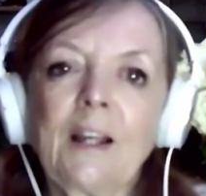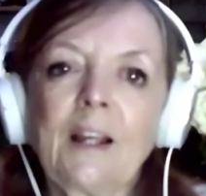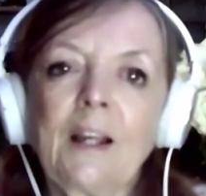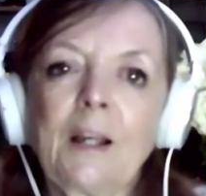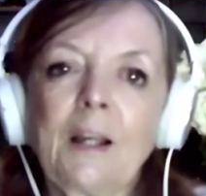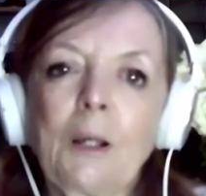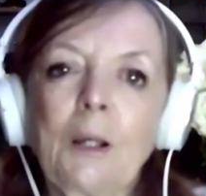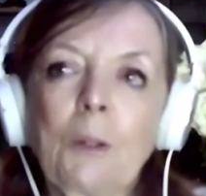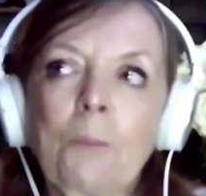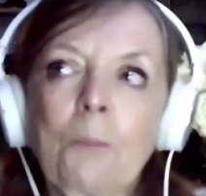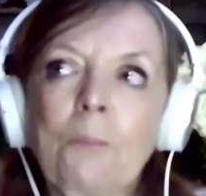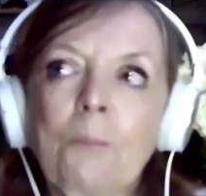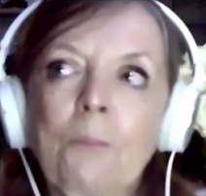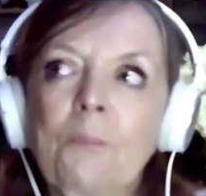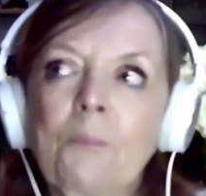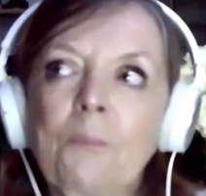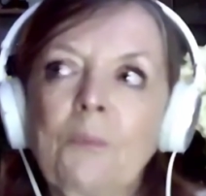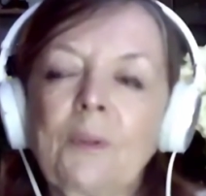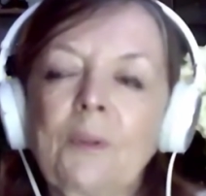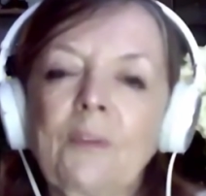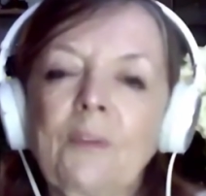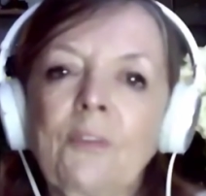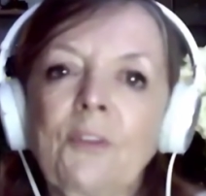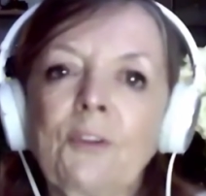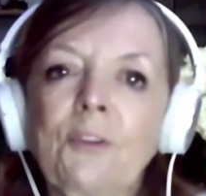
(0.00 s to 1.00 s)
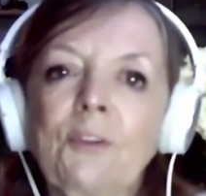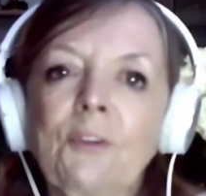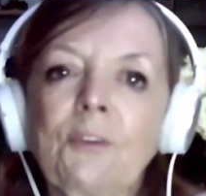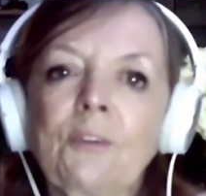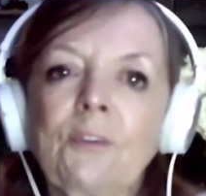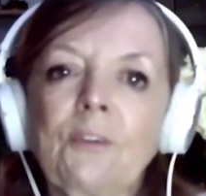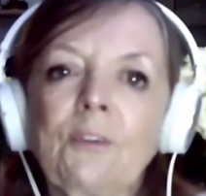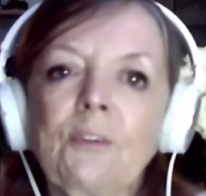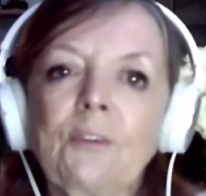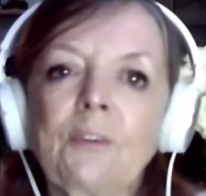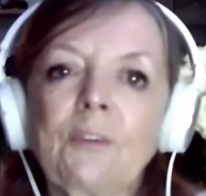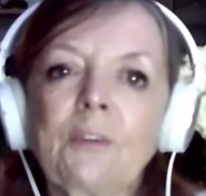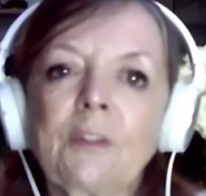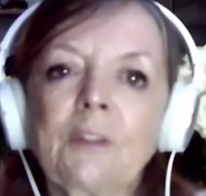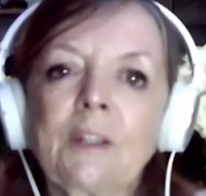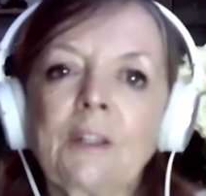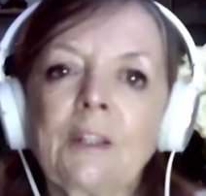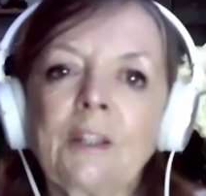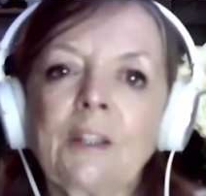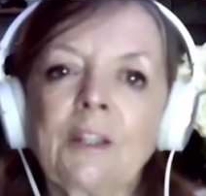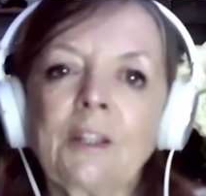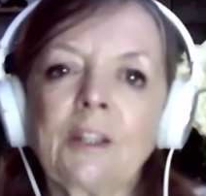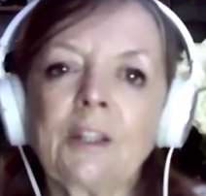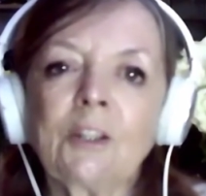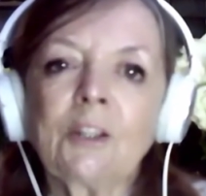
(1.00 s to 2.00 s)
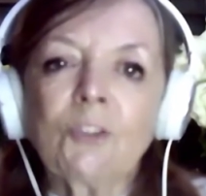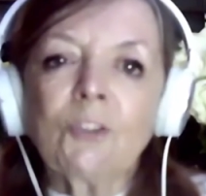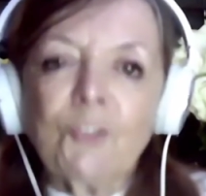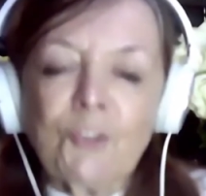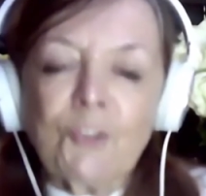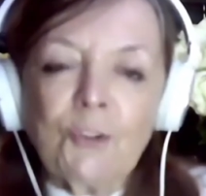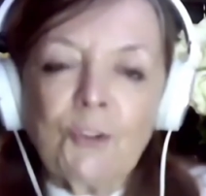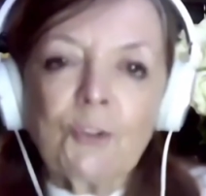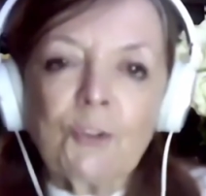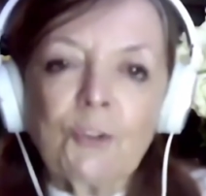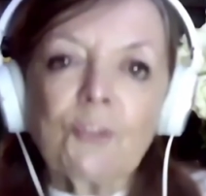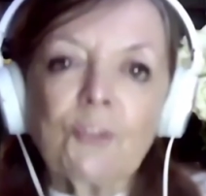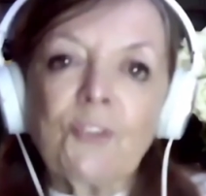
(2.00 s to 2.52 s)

um, the issue,